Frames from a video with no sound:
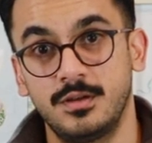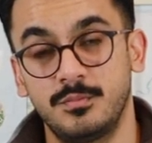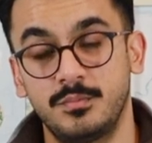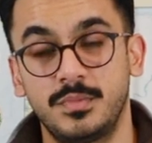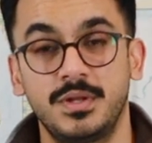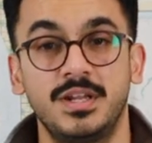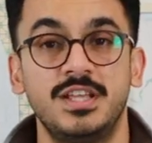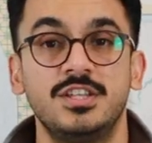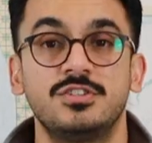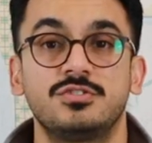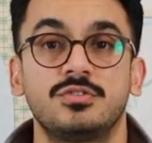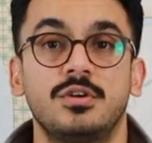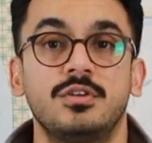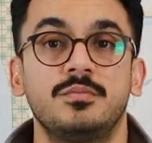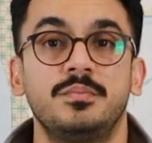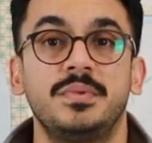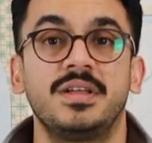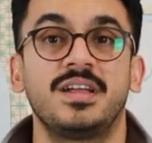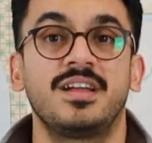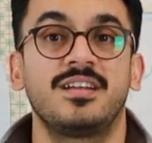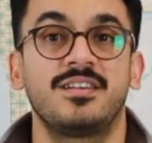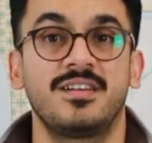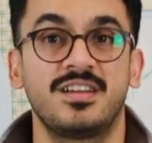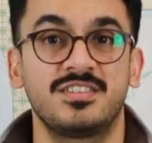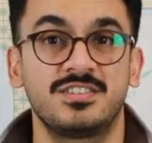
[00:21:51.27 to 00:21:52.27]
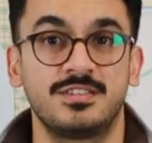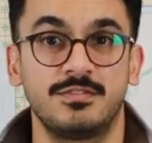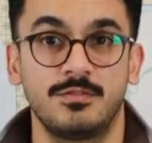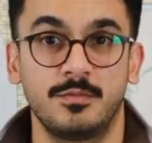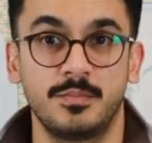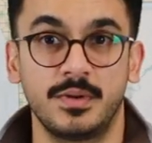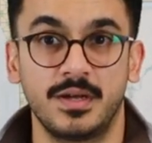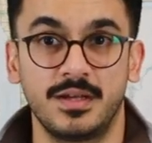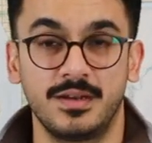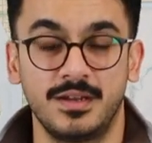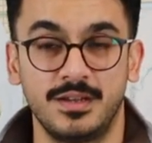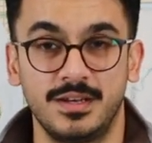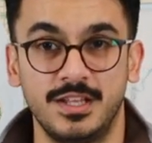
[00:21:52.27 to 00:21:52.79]
but he's not being aggressive
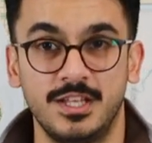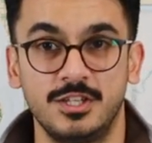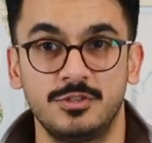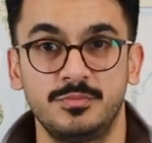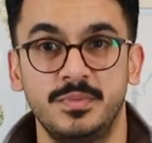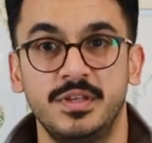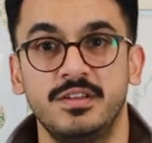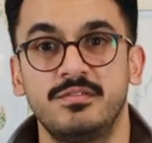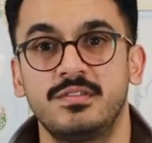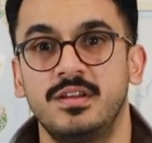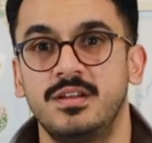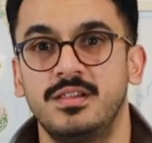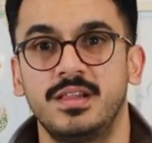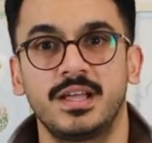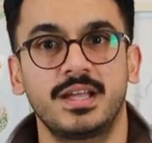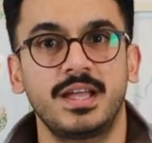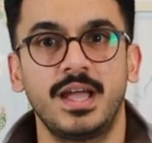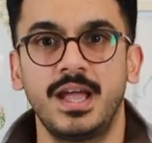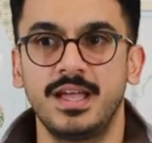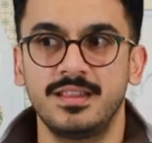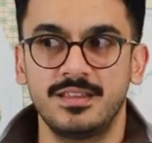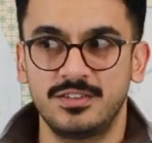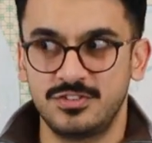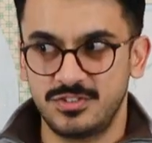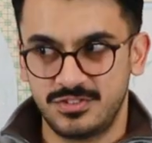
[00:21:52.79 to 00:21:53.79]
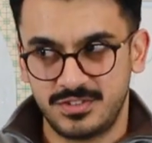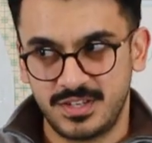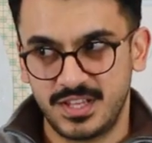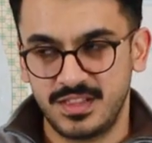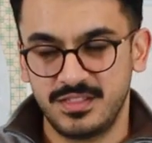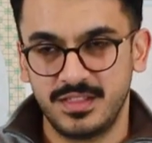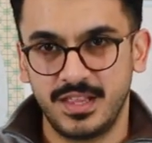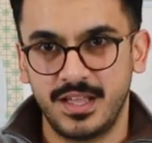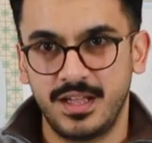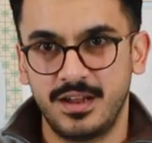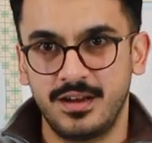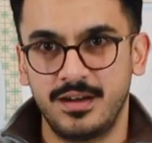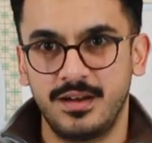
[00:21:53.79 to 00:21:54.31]
about it. He's being very like, hey, they're just
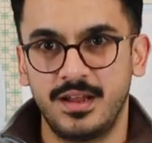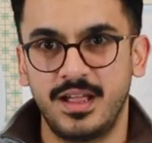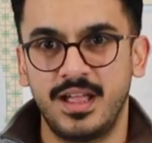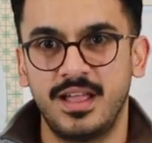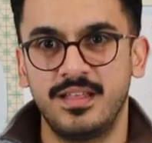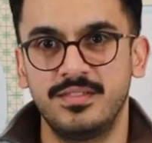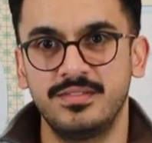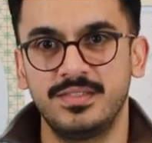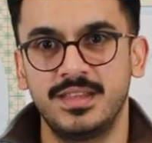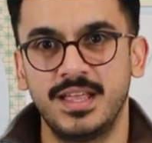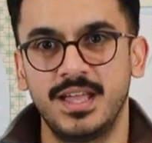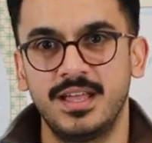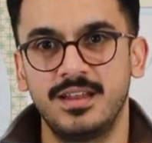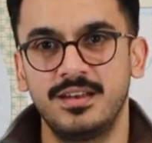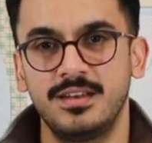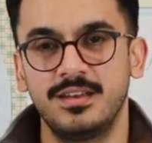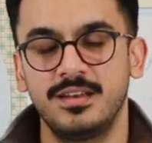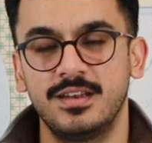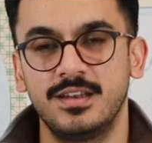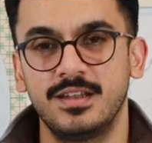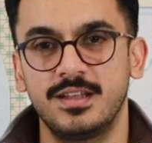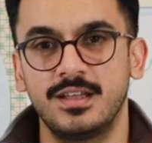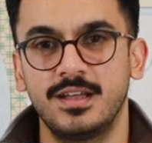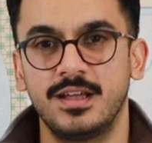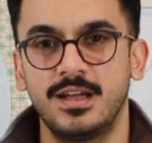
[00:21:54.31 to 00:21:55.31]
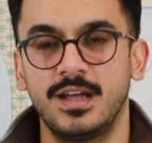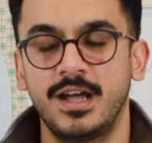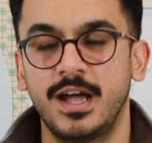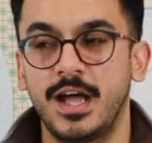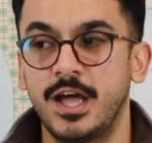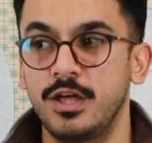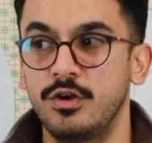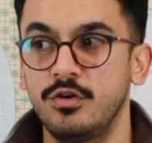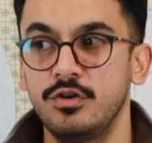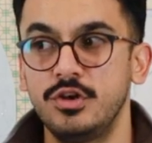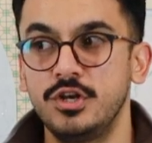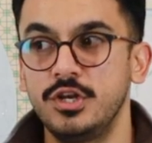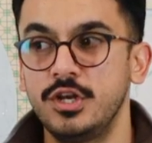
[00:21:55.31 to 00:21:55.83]
in there. And then
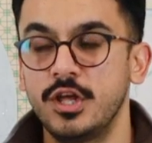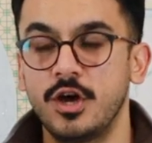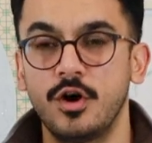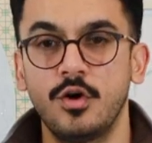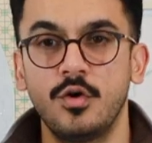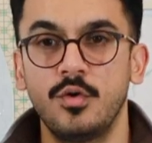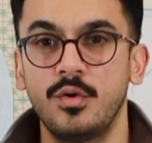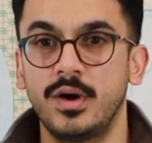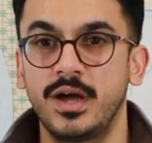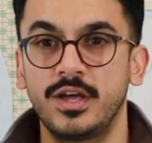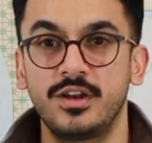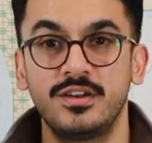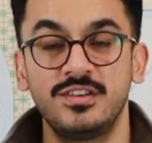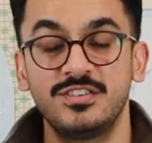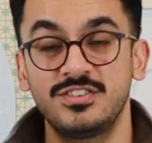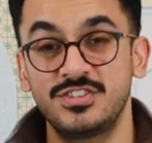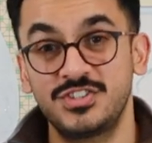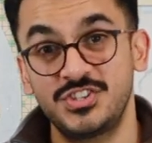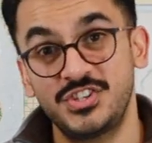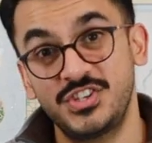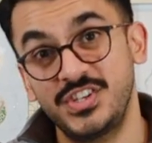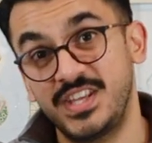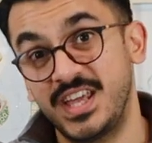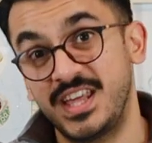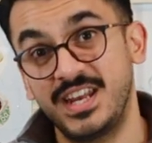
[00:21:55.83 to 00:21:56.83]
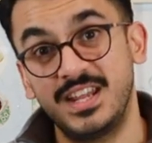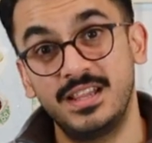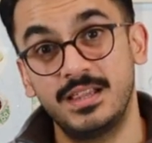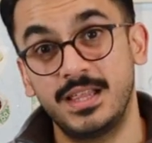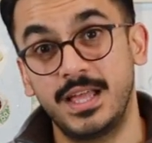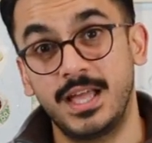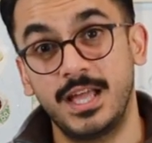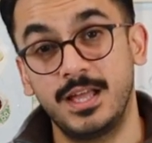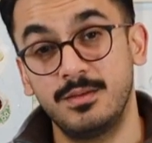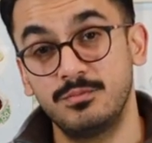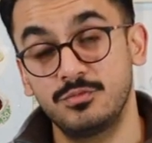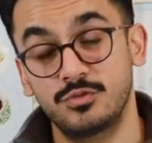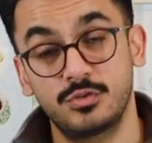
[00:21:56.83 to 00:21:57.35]
I don't know. I didn't see any
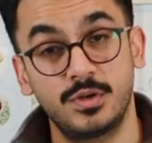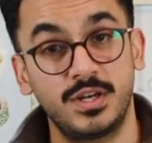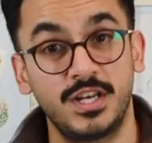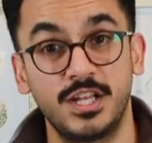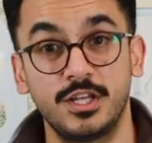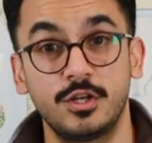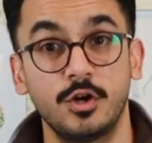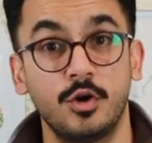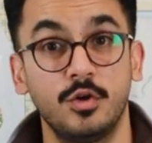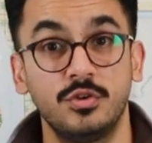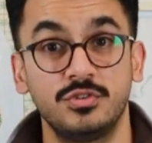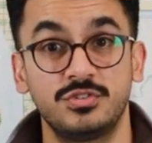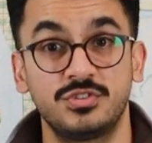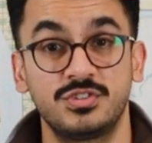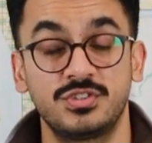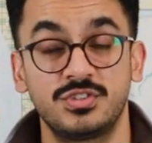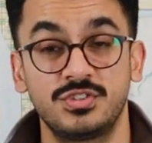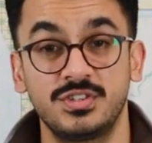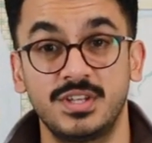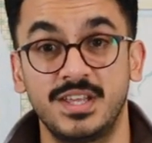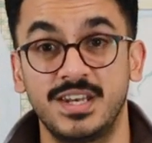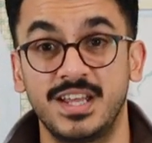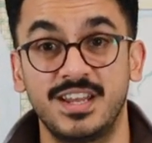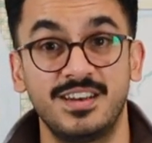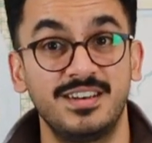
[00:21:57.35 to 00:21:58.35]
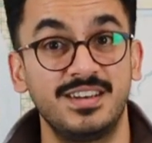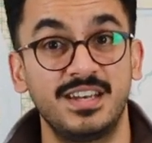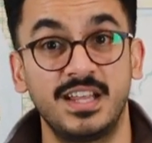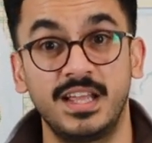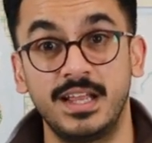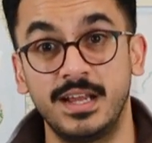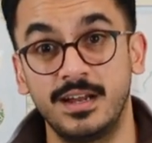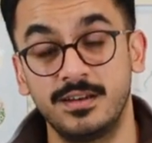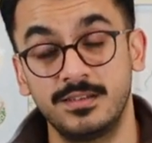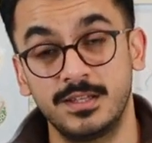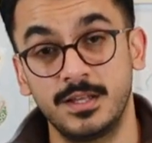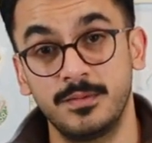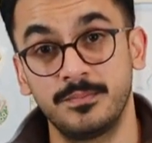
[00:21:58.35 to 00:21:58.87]
lambs or any goats, and I didn't
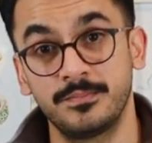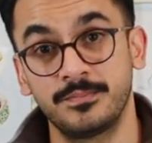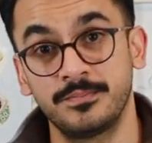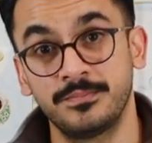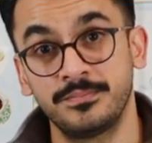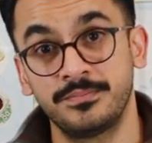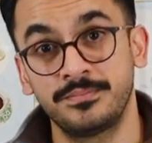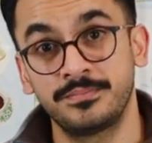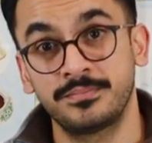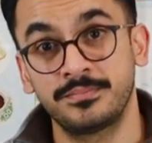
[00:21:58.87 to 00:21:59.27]
hear them.